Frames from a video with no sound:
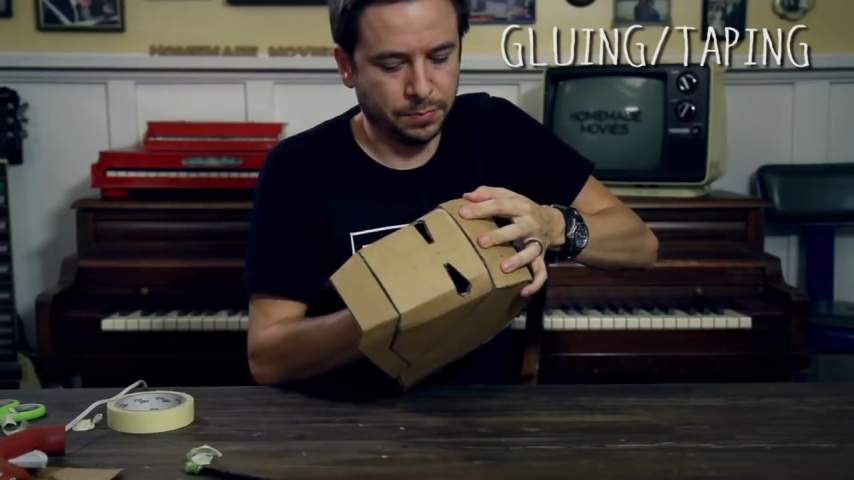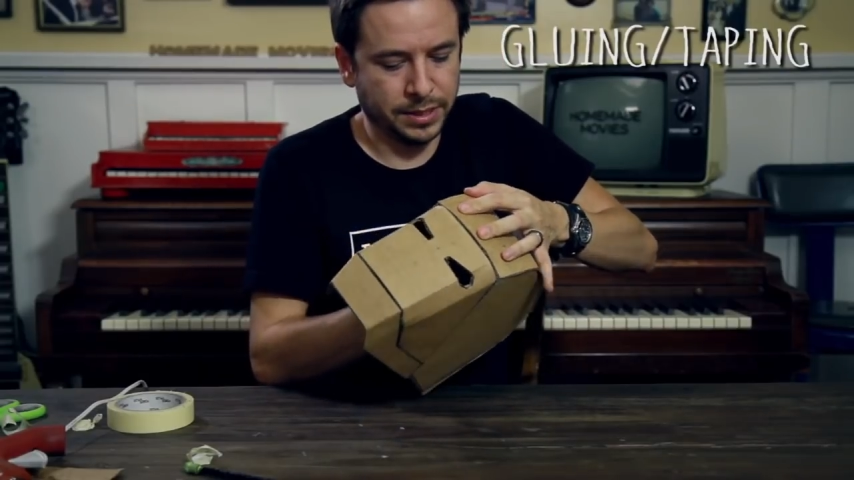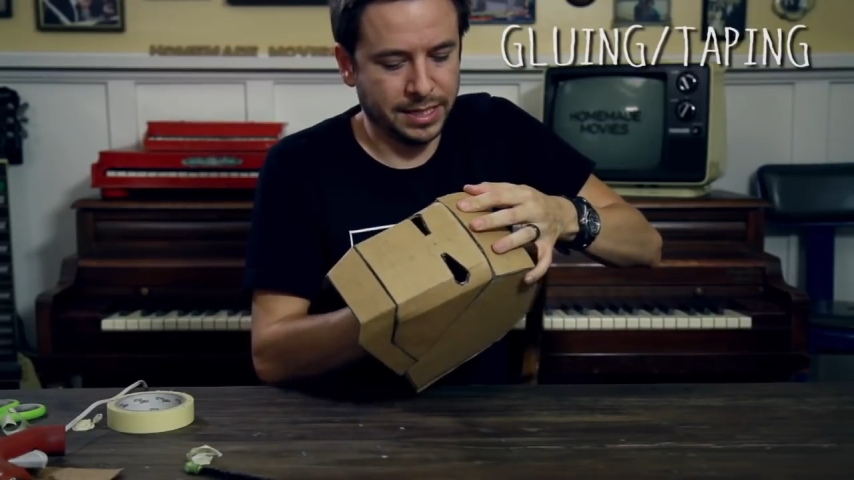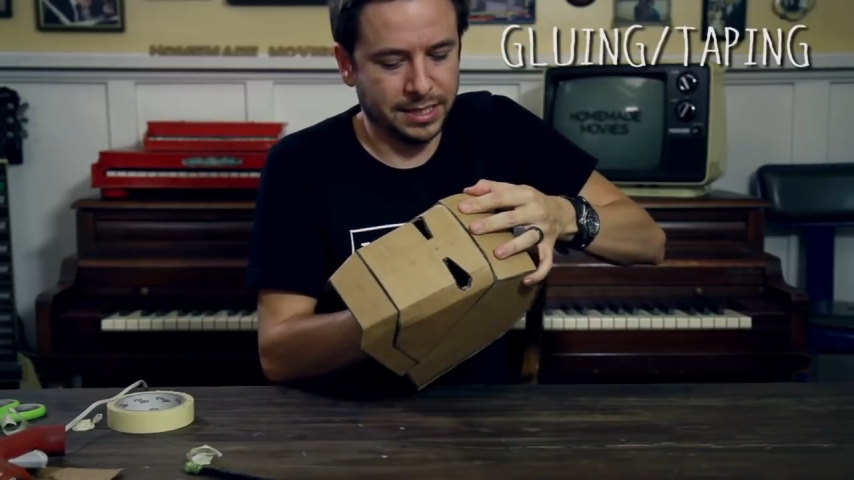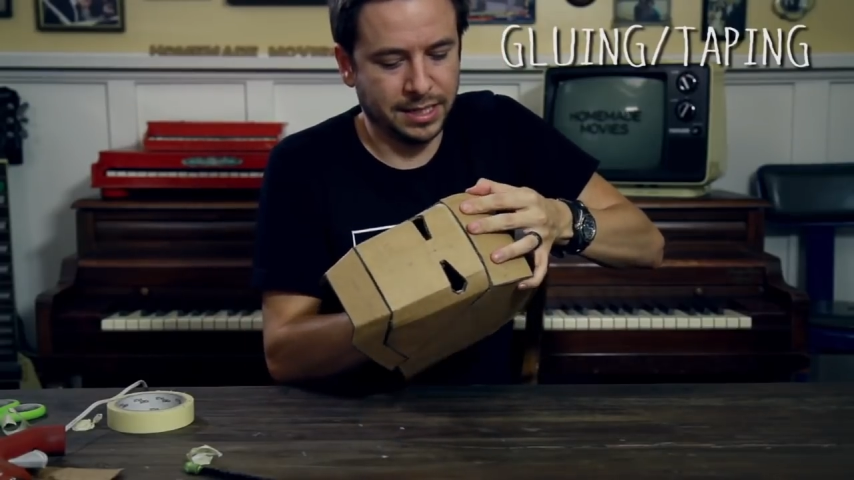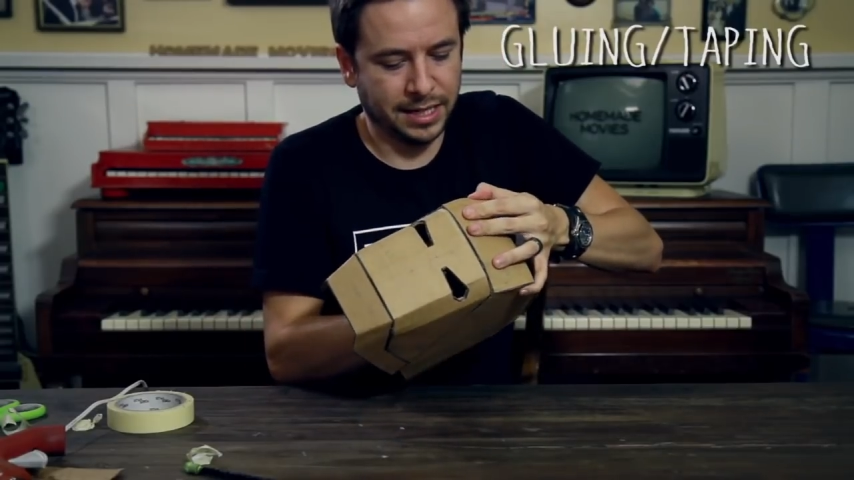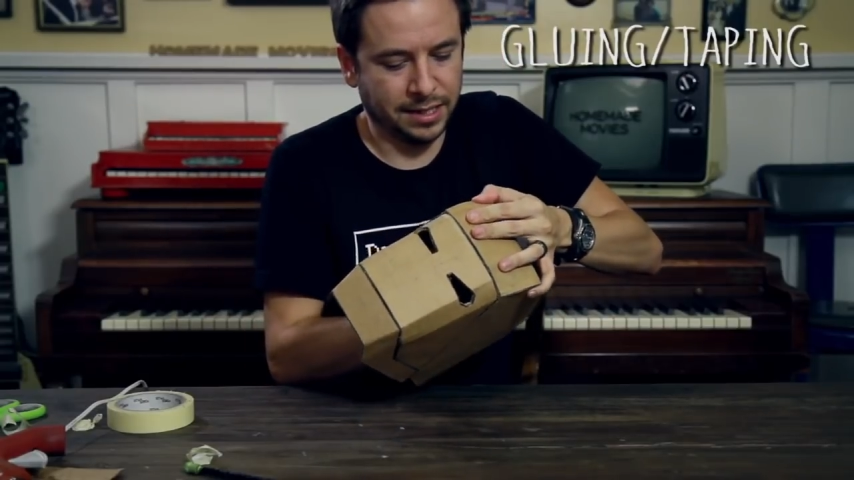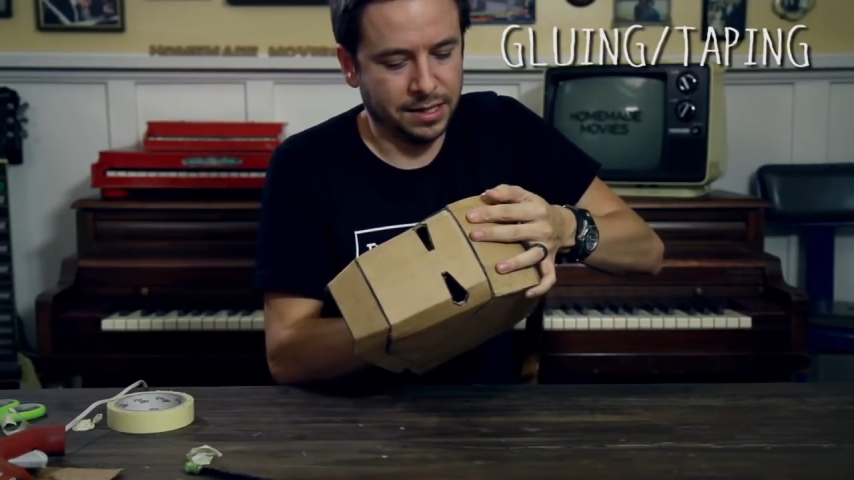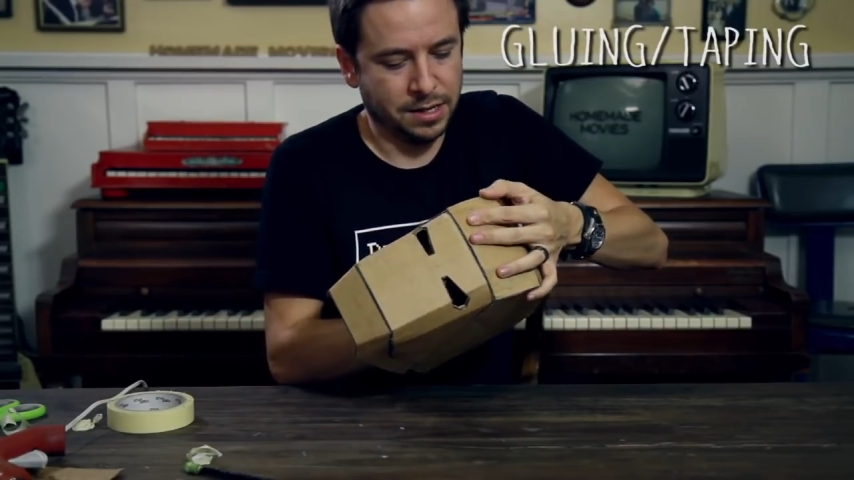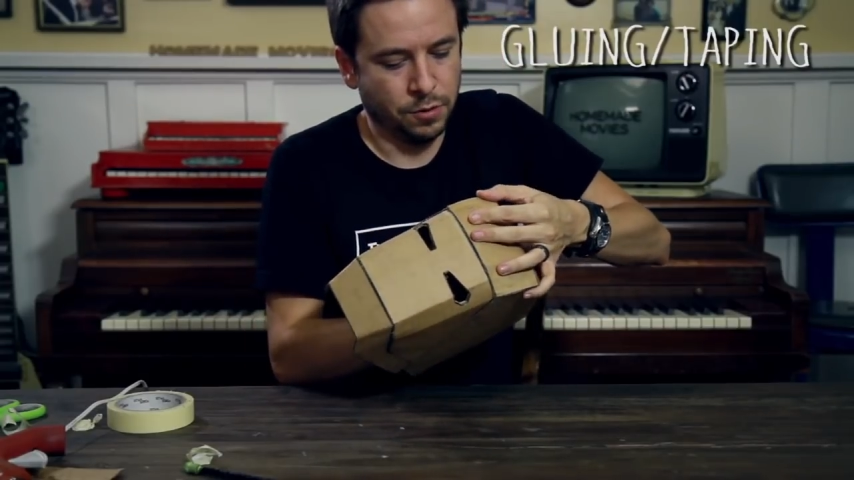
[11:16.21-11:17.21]
place and
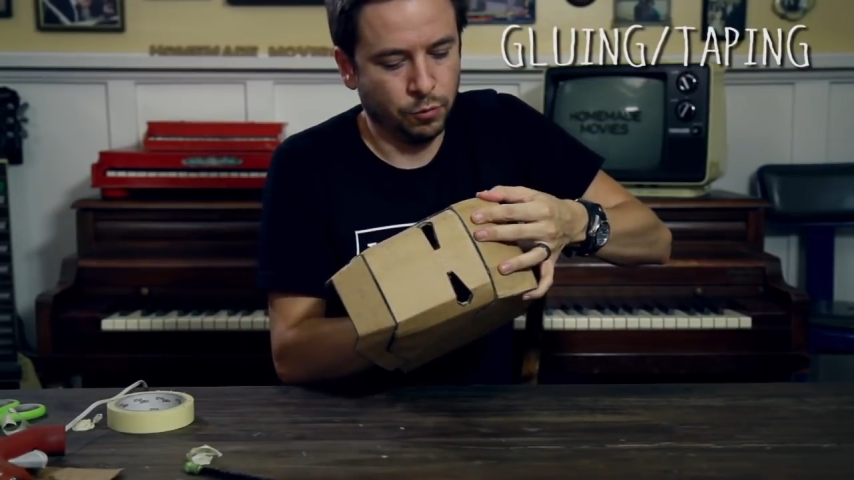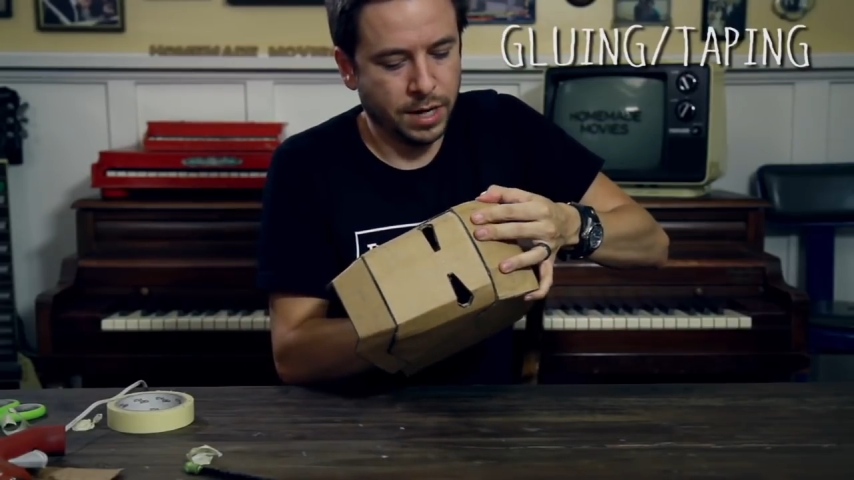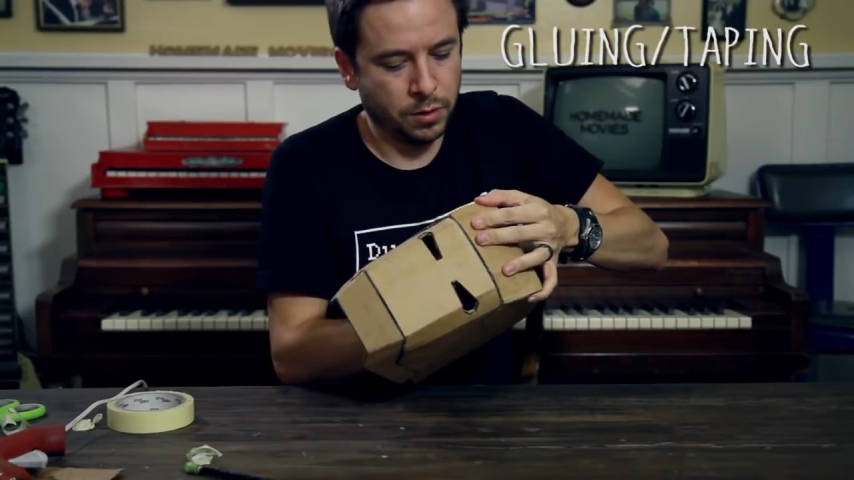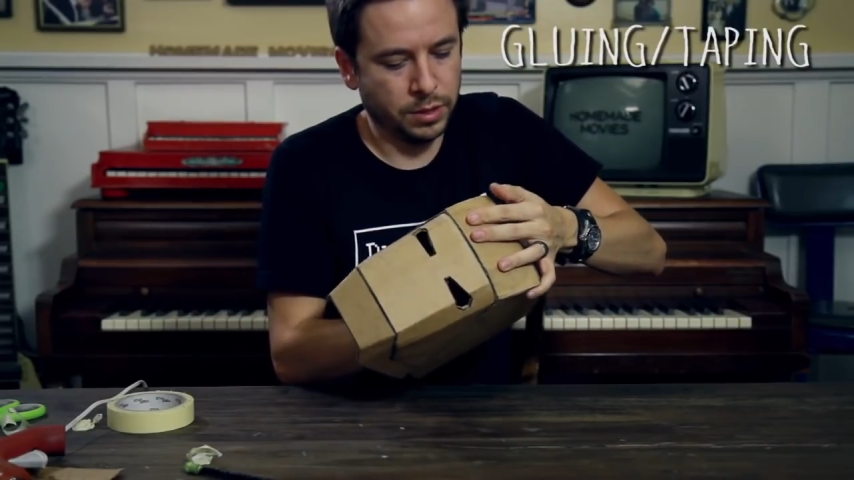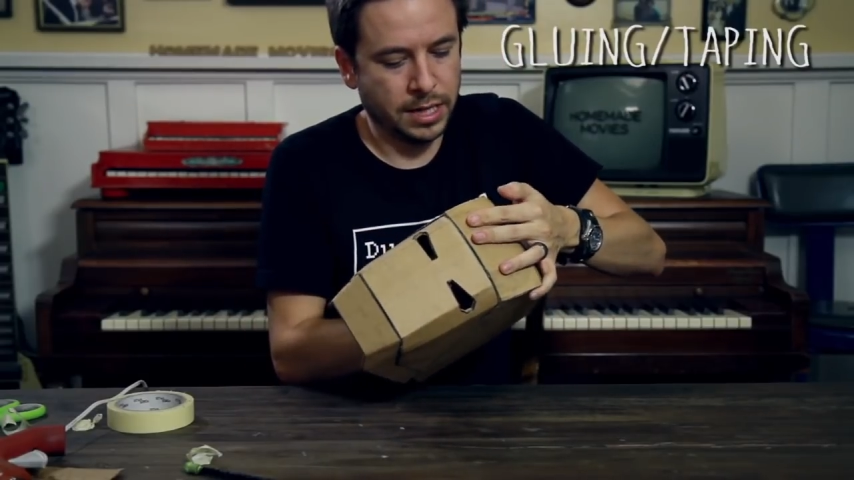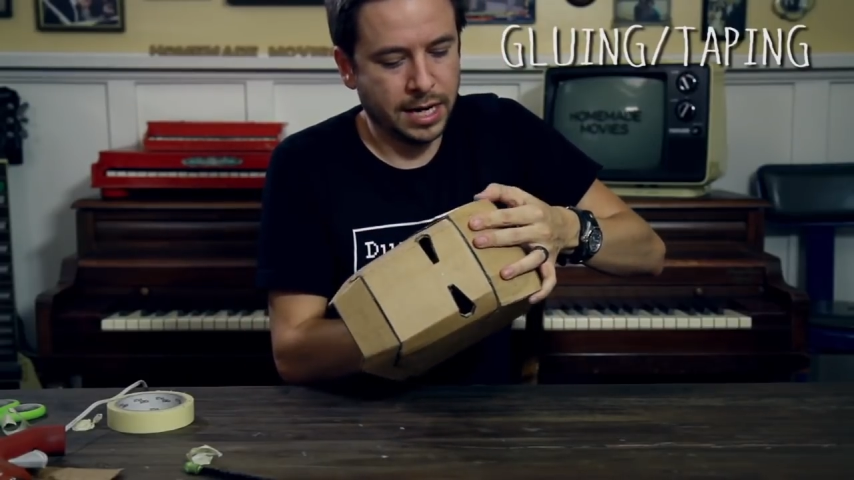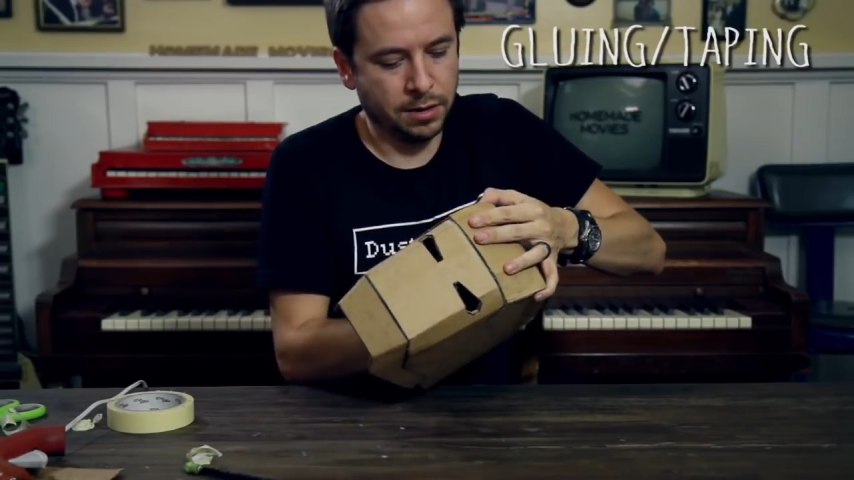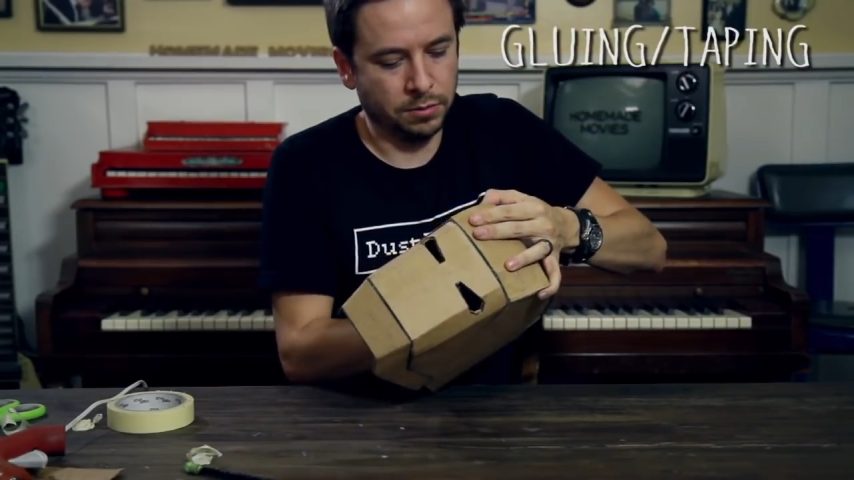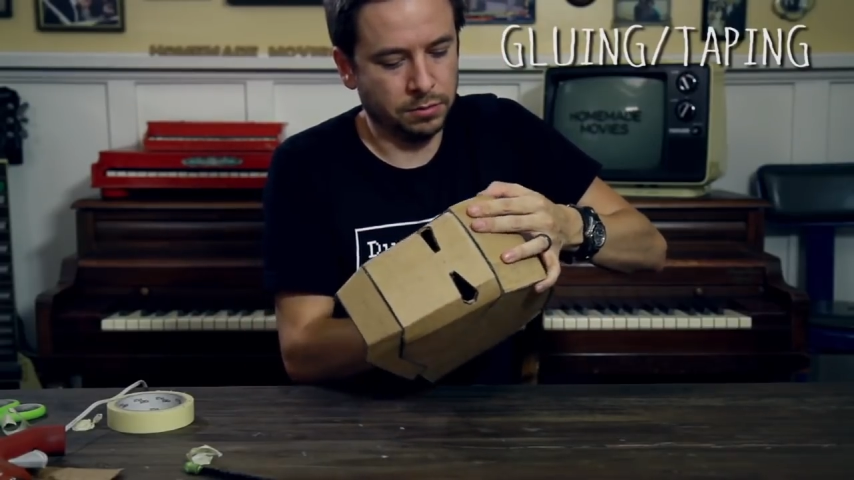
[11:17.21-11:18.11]
like round it out.